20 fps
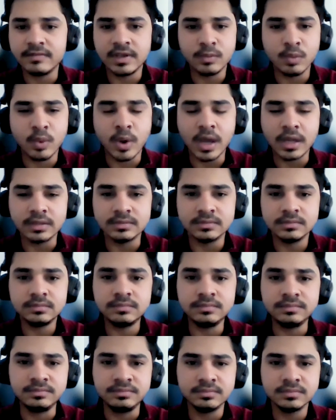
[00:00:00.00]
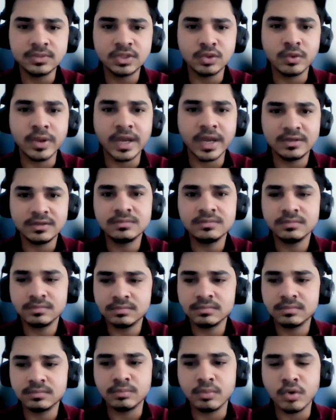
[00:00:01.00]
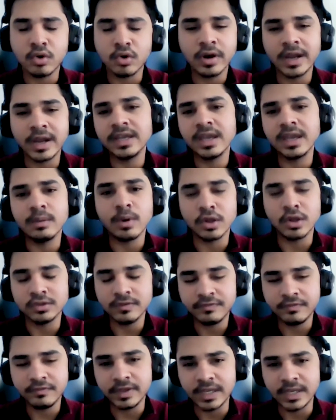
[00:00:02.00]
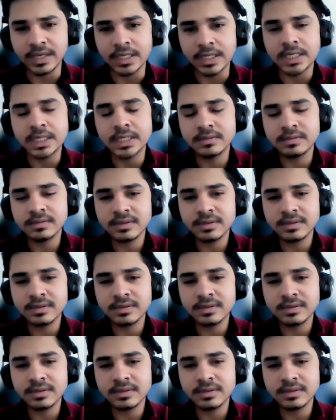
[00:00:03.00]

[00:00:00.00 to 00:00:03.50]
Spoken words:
everyone to get more idea about the field.